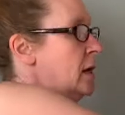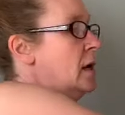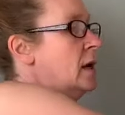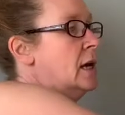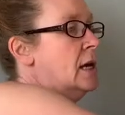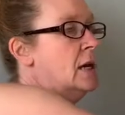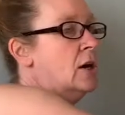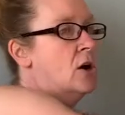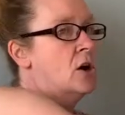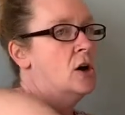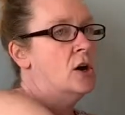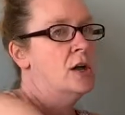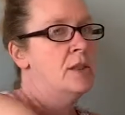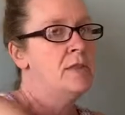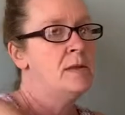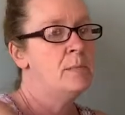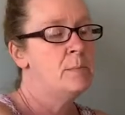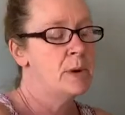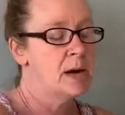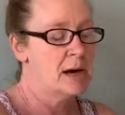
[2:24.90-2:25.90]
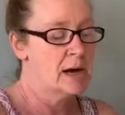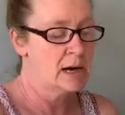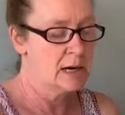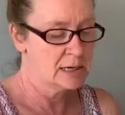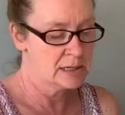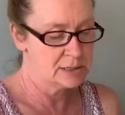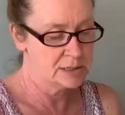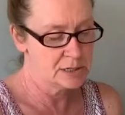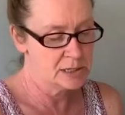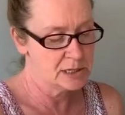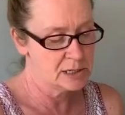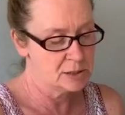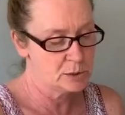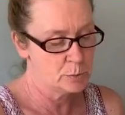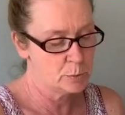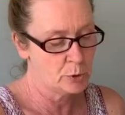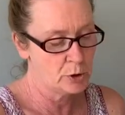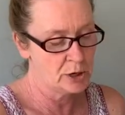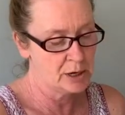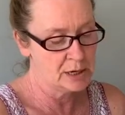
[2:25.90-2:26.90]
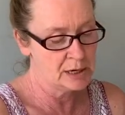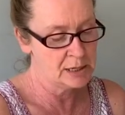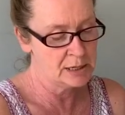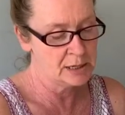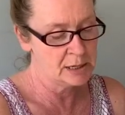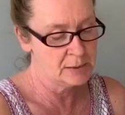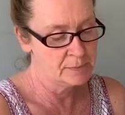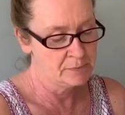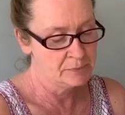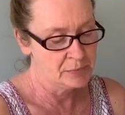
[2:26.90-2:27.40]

And on the box it is printed,